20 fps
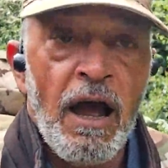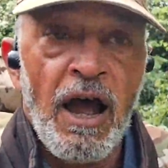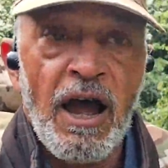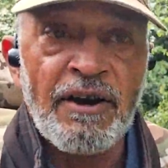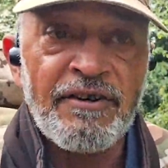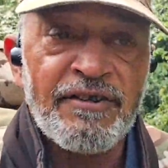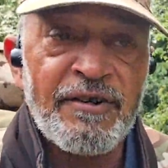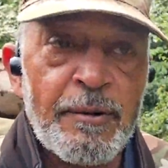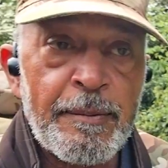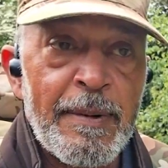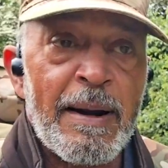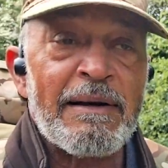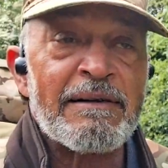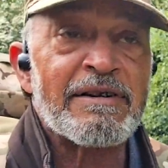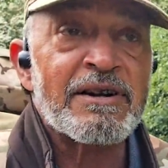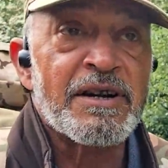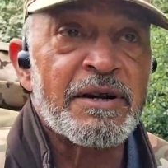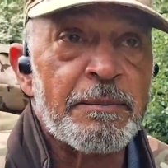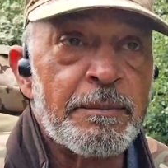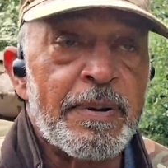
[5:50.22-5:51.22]
of
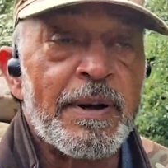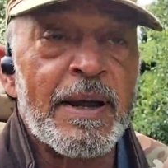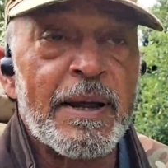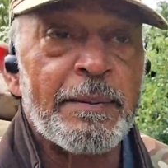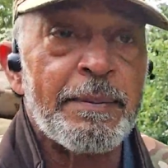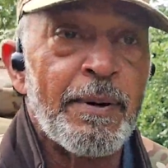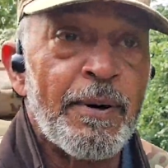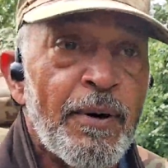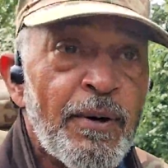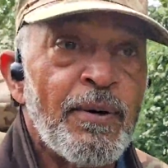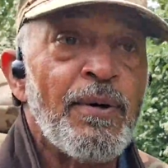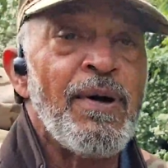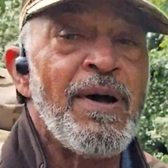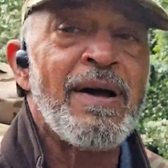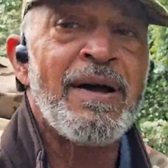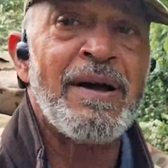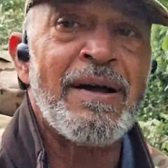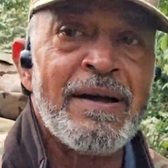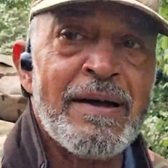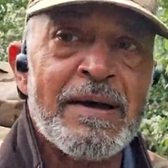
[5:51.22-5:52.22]
American people
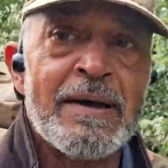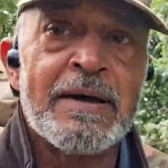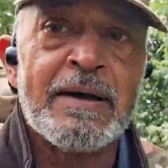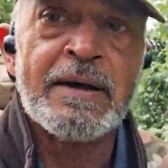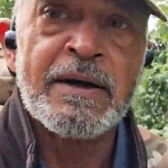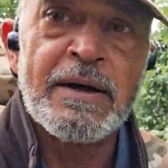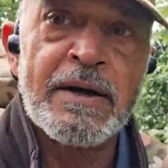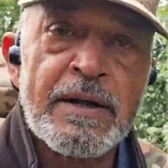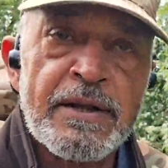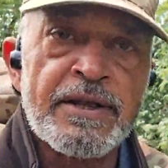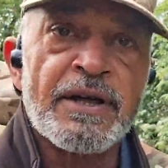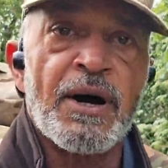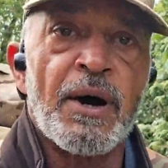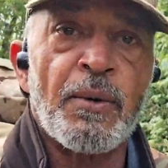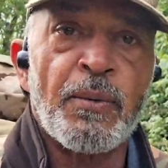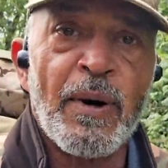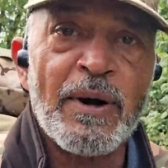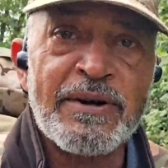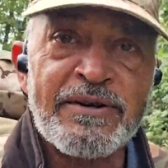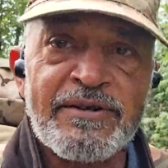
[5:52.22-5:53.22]
that
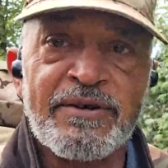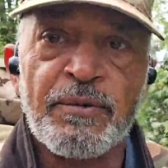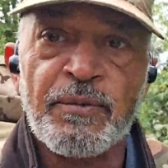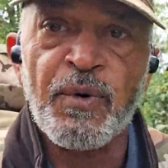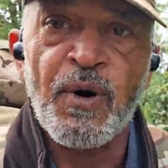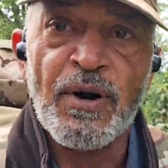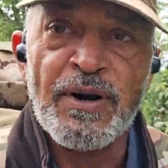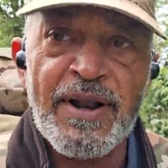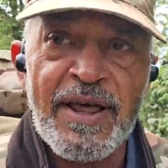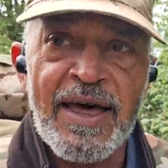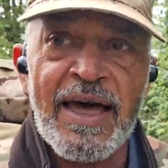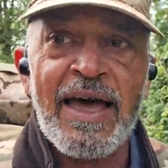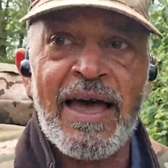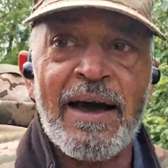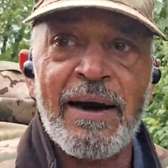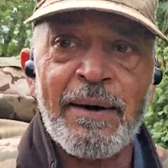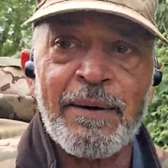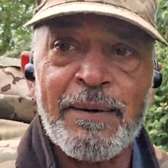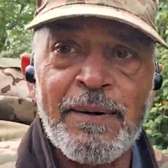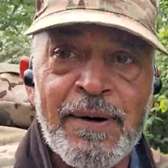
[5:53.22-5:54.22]
are wondering what the
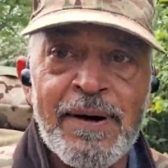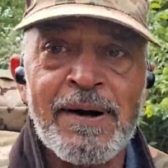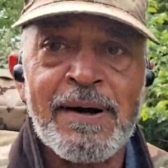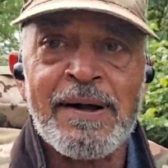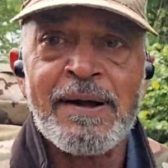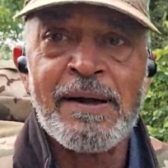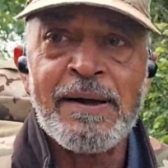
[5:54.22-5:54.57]
hell